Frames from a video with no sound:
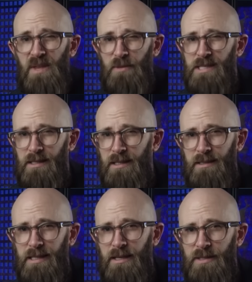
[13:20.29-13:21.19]
it was
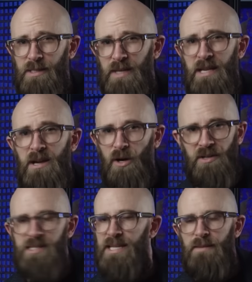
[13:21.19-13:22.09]
hardly going to be
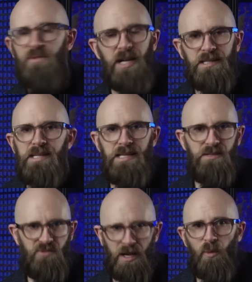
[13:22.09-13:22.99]
on Team
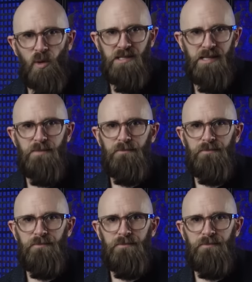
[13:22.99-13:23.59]
Transnistria, was it?